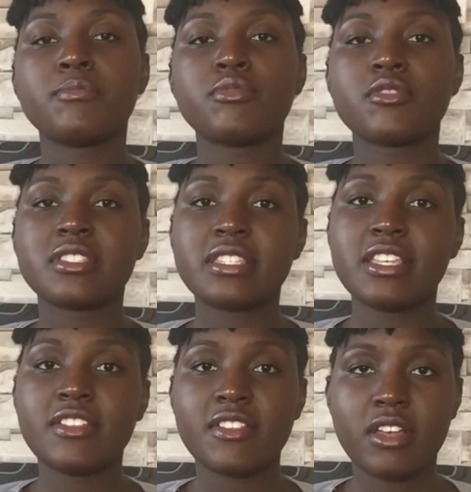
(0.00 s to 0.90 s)

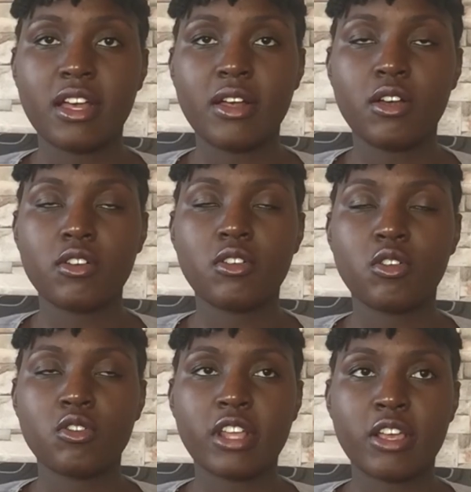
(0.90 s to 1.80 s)
see,
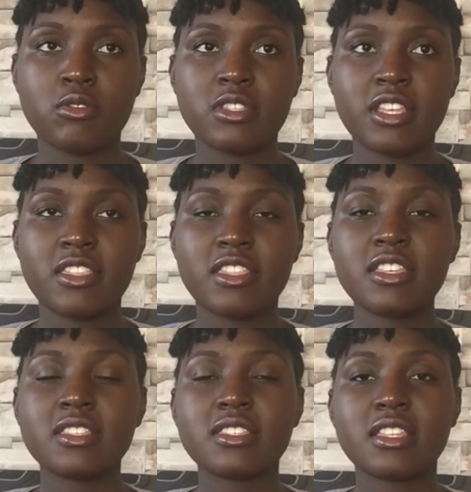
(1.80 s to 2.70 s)
or I could say
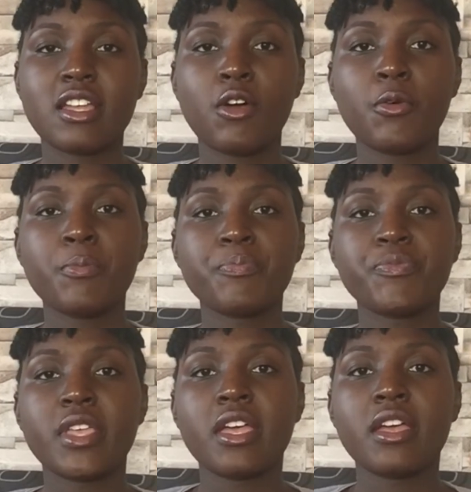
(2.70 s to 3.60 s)
this now
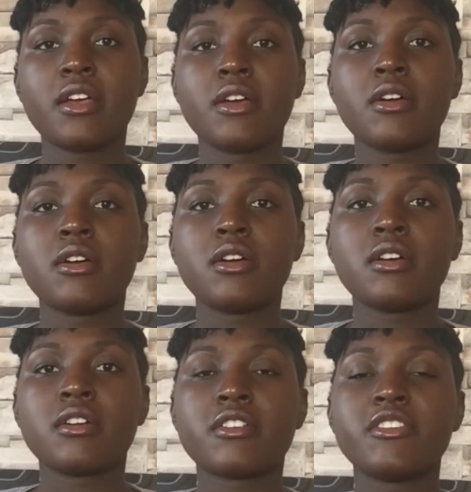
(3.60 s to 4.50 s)

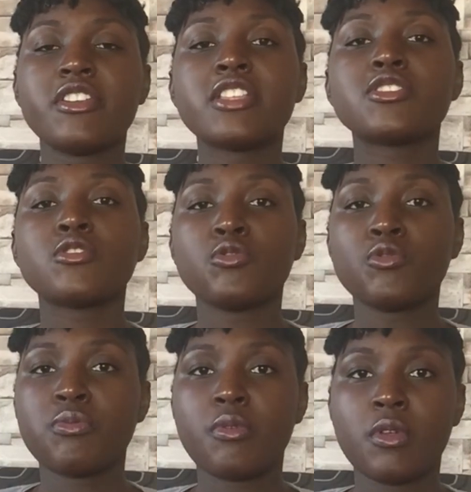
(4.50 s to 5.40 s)
creates
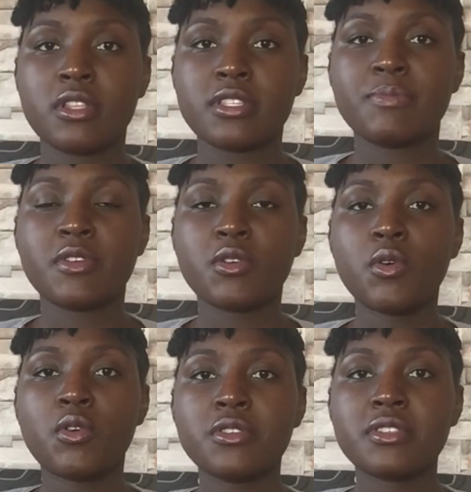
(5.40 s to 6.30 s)
loopholes,
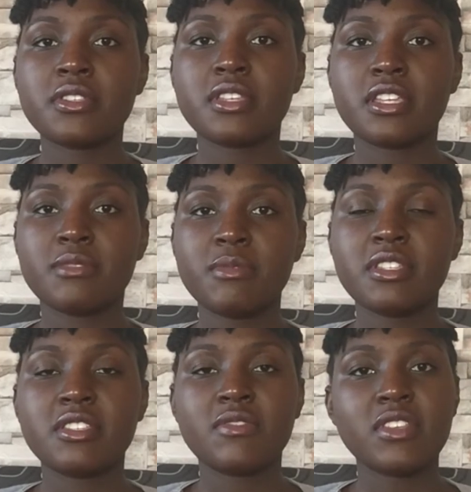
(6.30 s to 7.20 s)
because it means
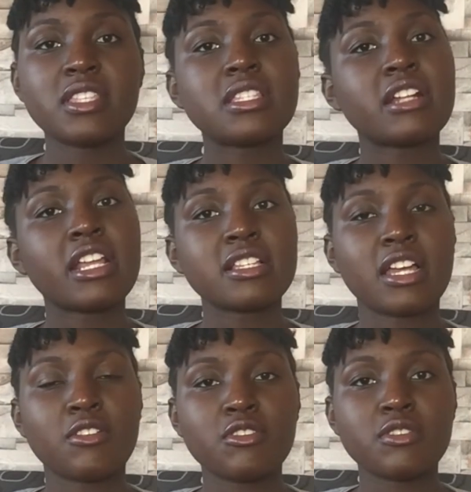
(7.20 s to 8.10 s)
if this right
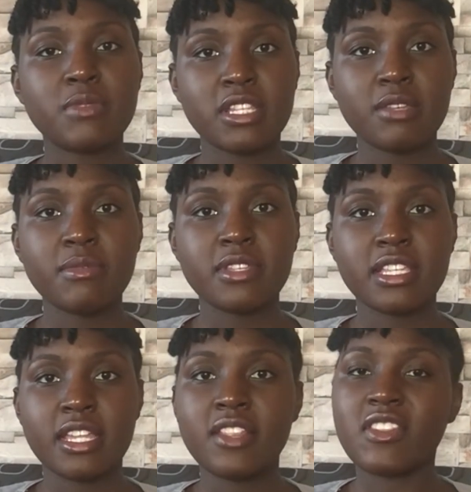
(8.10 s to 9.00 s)
cannot be
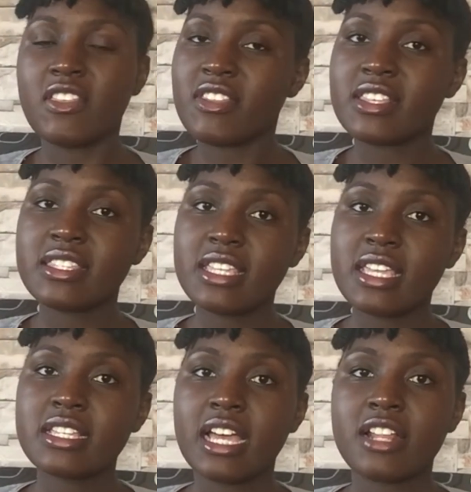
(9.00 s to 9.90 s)
limited, then the
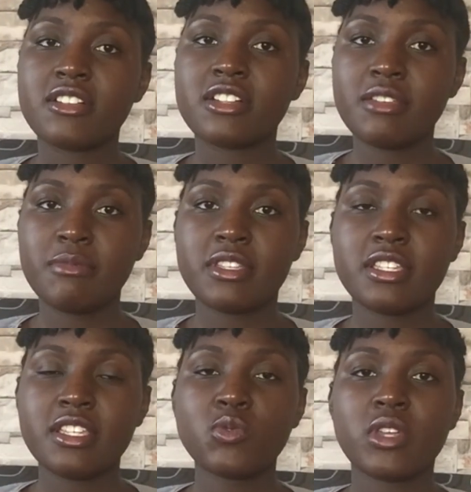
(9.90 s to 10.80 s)
state can limit
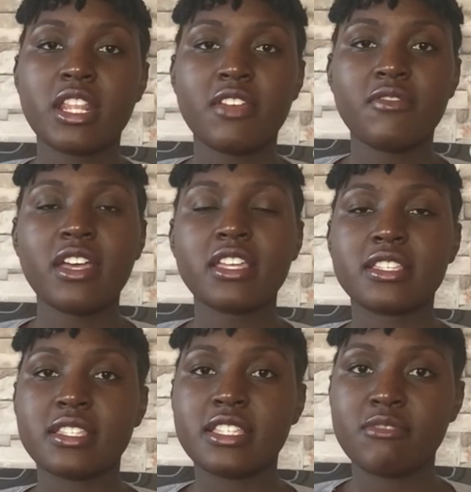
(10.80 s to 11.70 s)
it whenever it
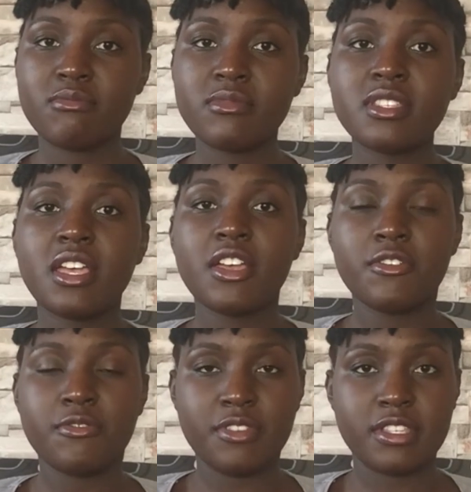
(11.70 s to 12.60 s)
deems
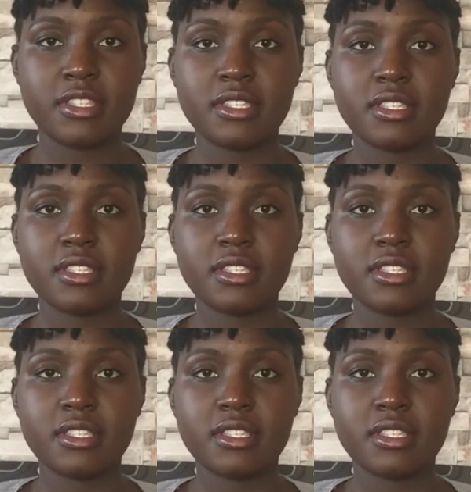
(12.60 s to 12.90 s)
fit.